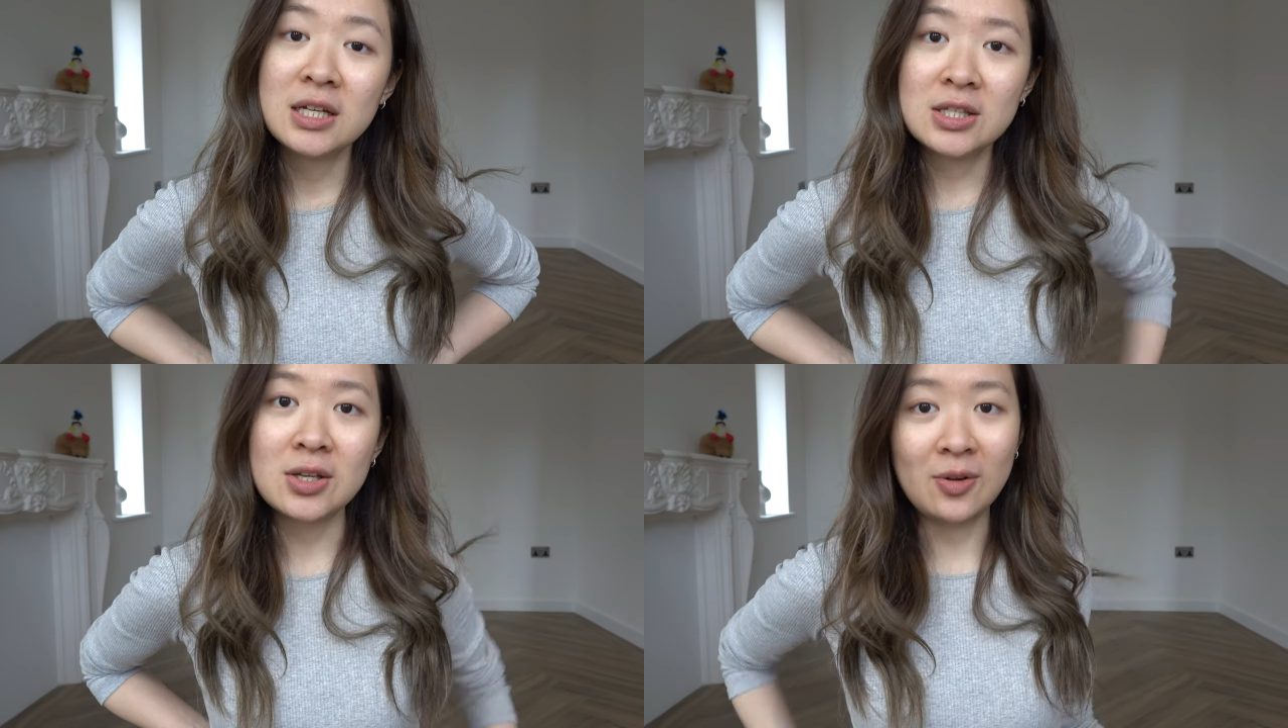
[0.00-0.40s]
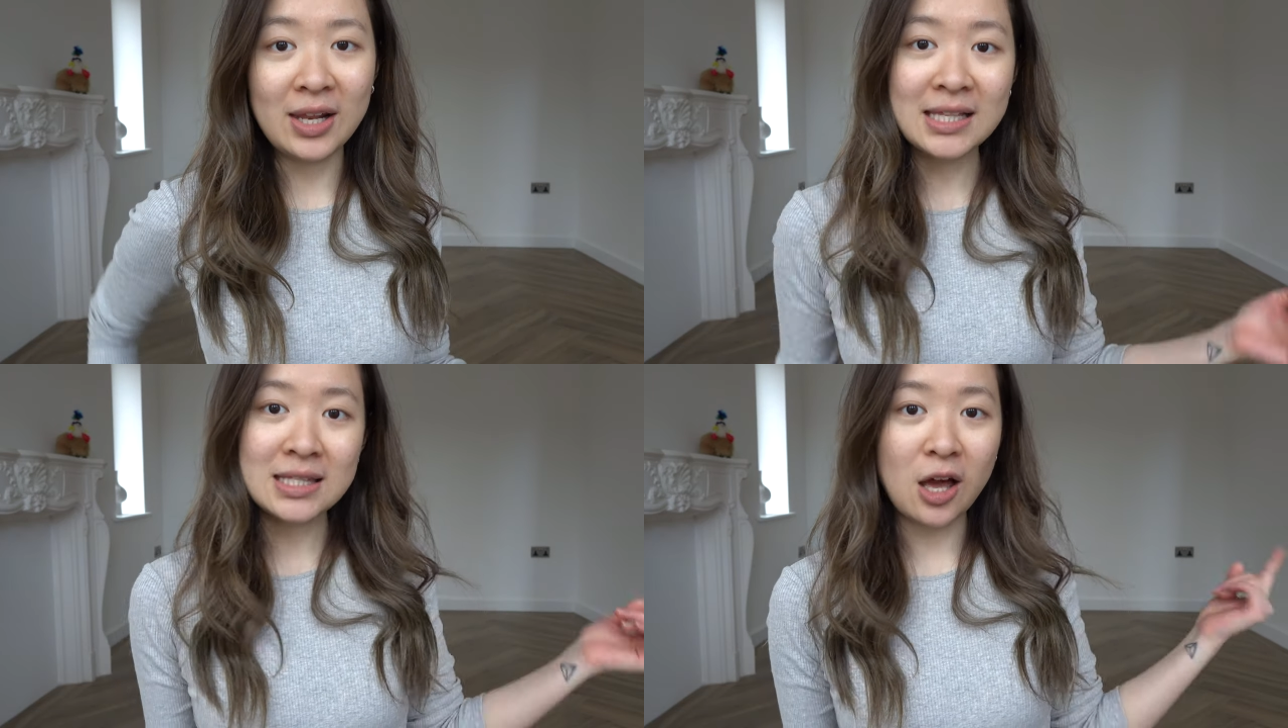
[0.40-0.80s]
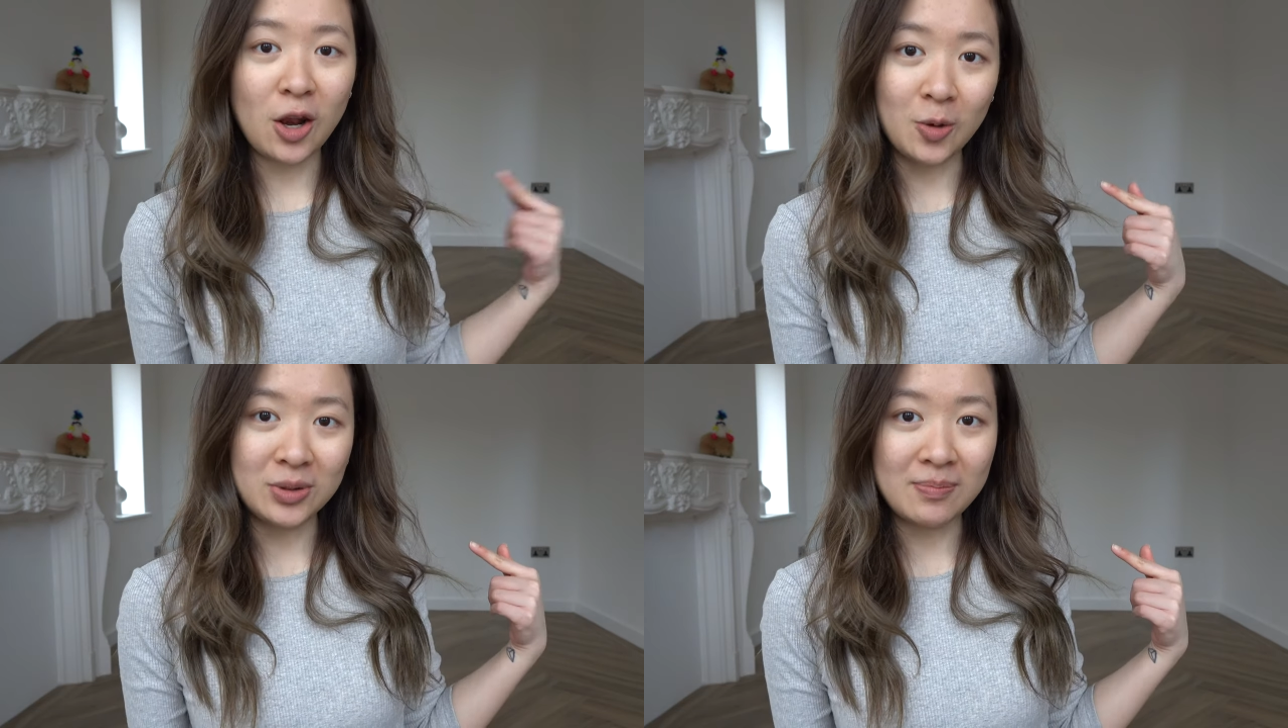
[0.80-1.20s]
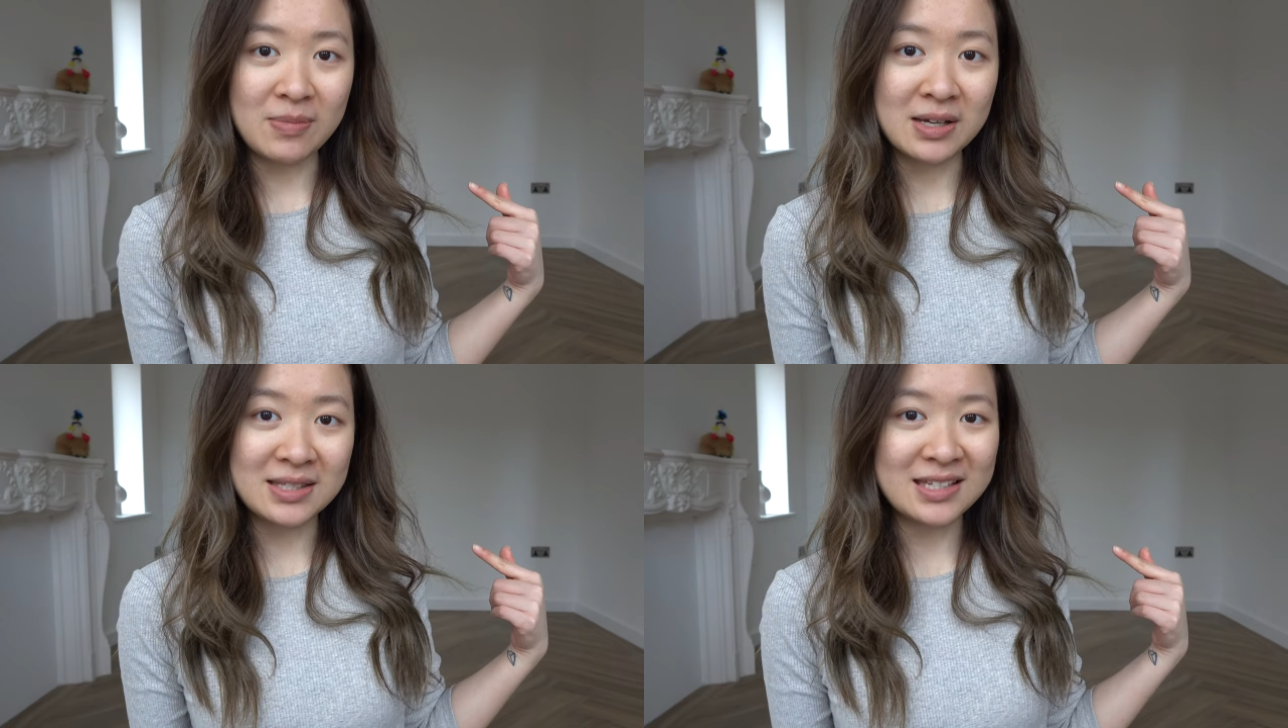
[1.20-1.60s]
So let's load the
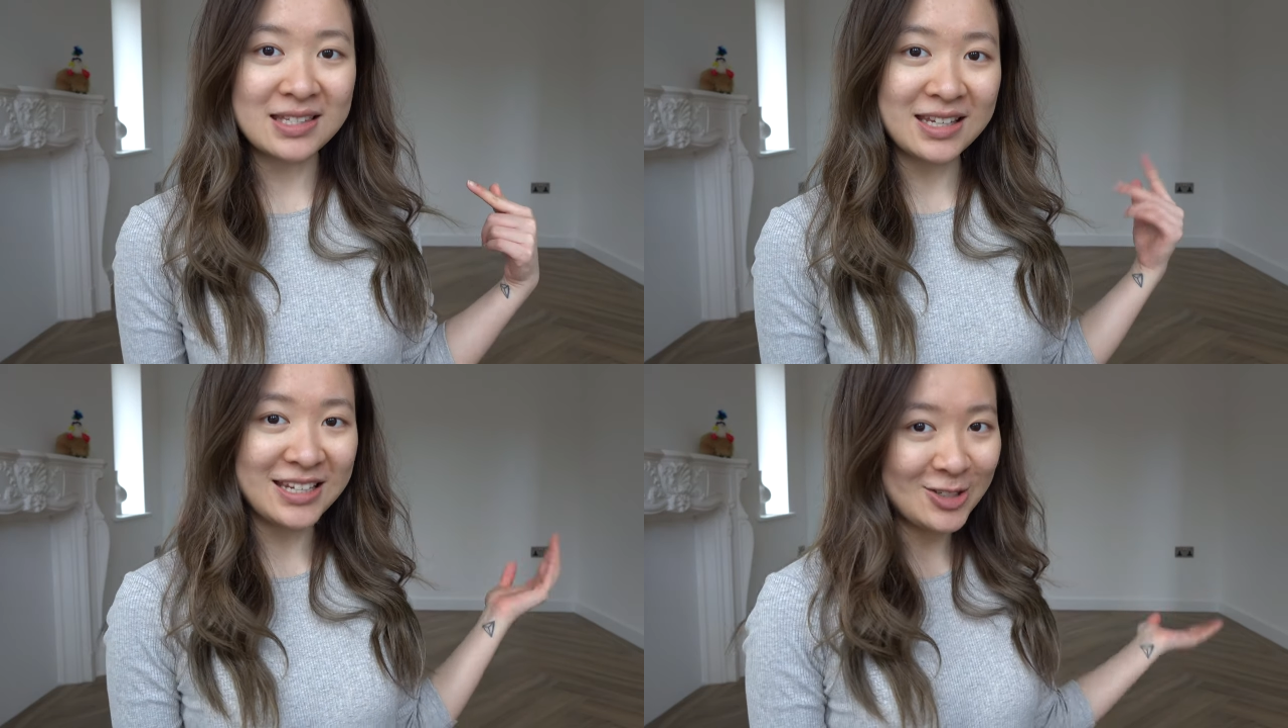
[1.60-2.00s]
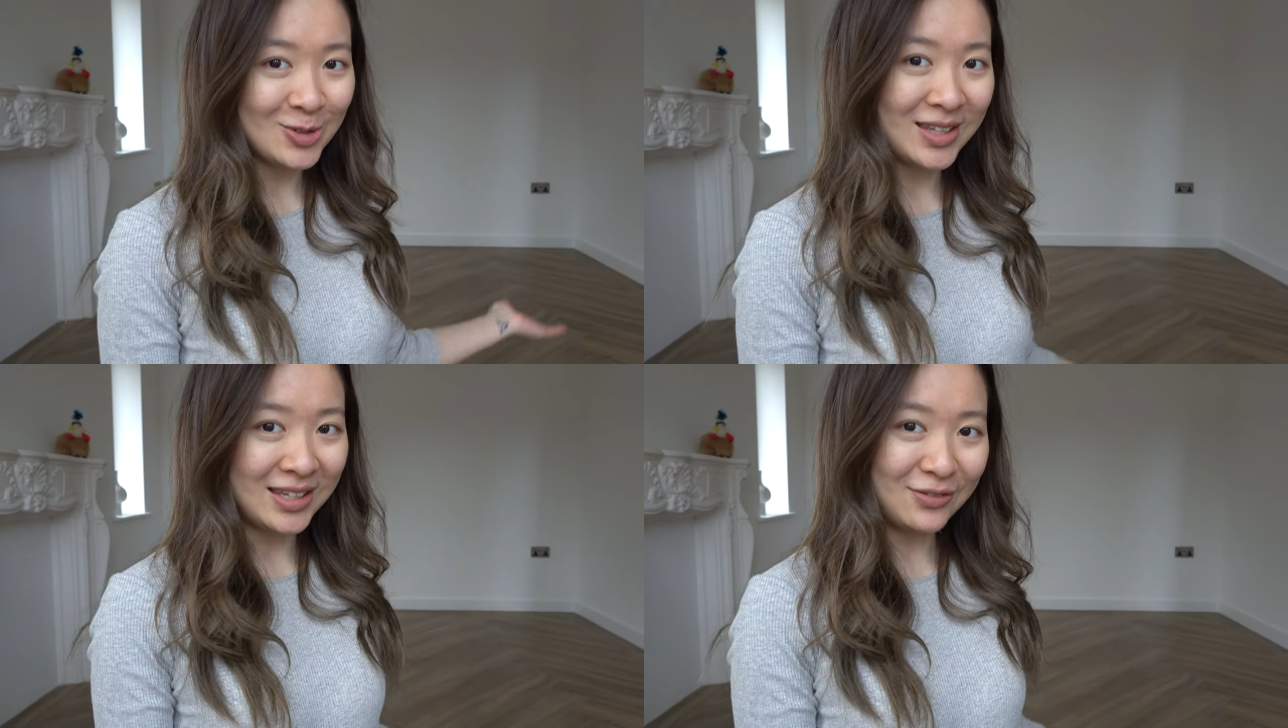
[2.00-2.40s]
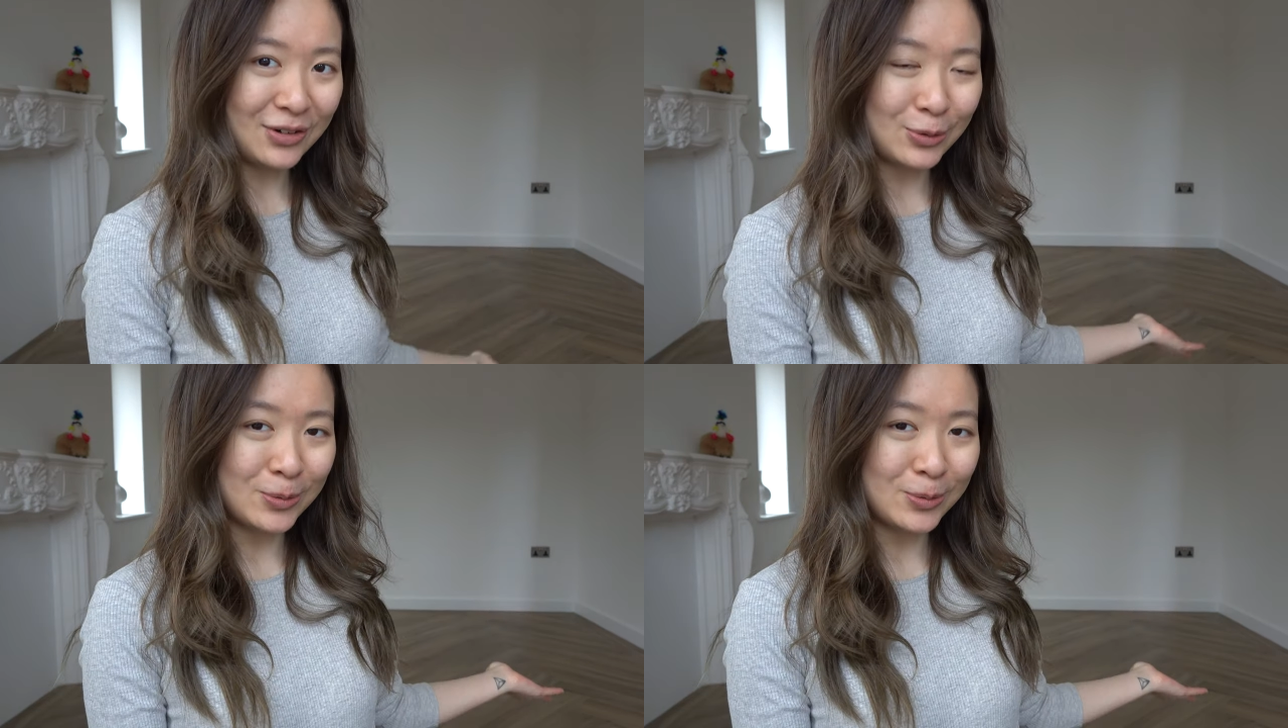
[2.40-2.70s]
boxes into the living